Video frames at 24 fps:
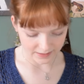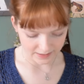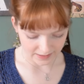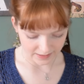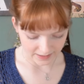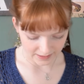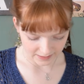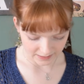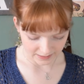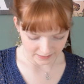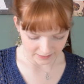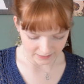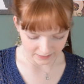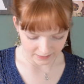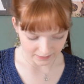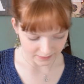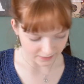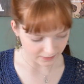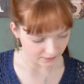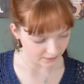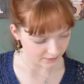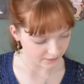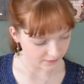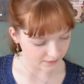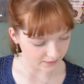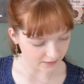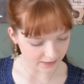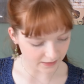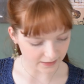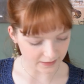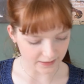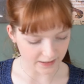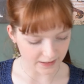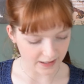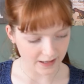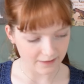And
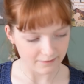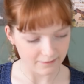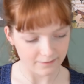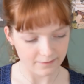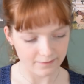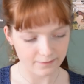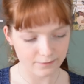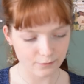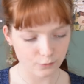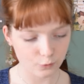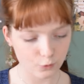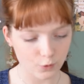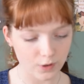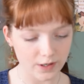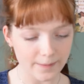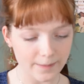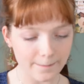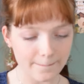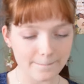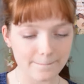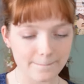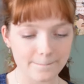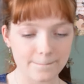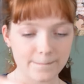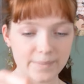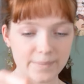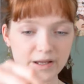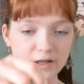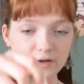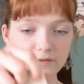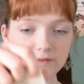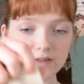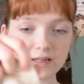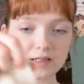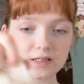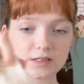I have quite a bit
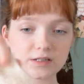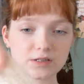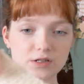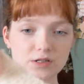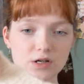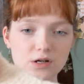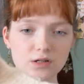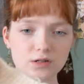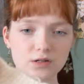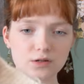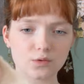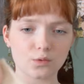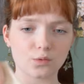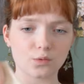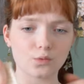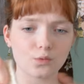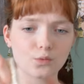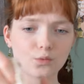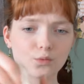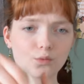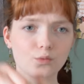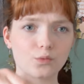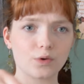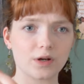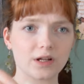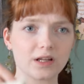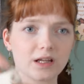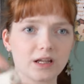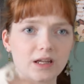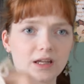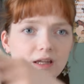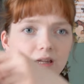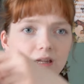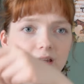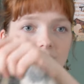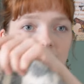of it done
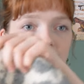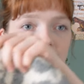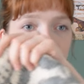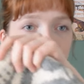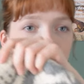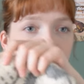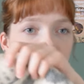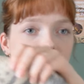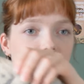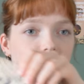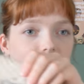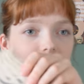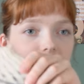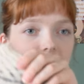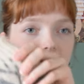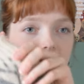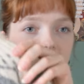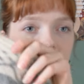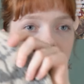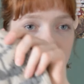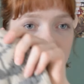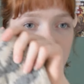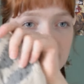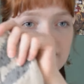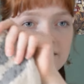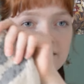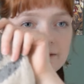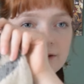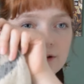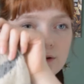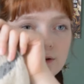already. I have the